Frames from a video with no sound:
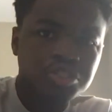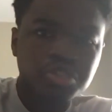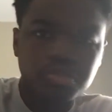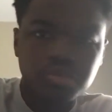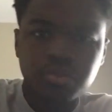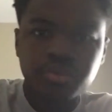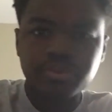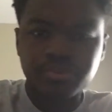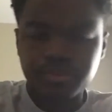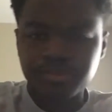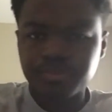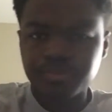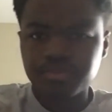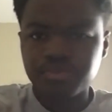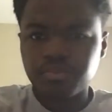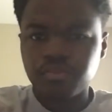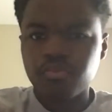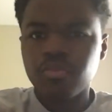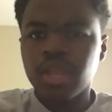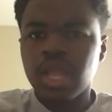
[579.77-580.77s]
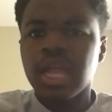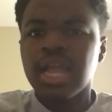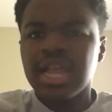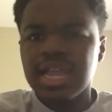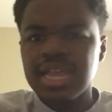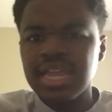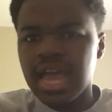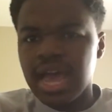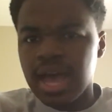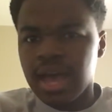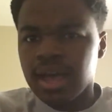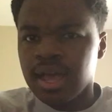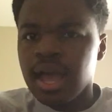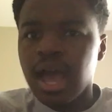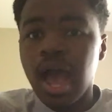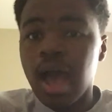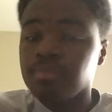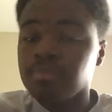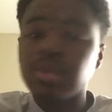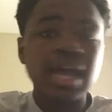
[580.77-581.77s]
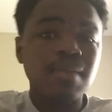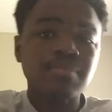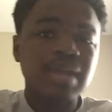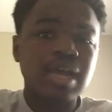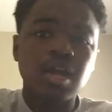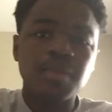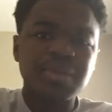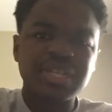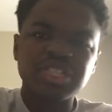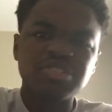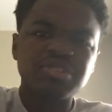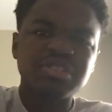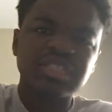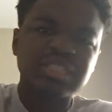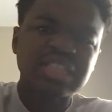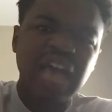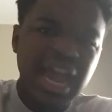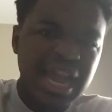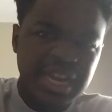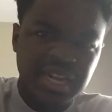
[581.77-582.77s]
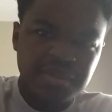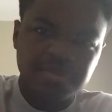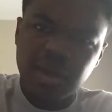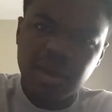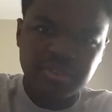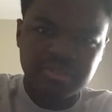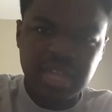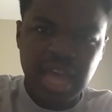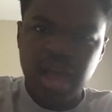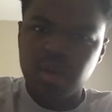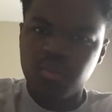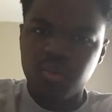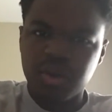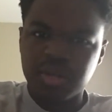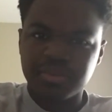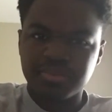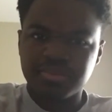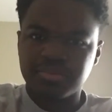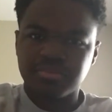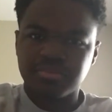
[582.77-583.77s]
Jewel. Yeah, I'm not gonna be too excited about that one.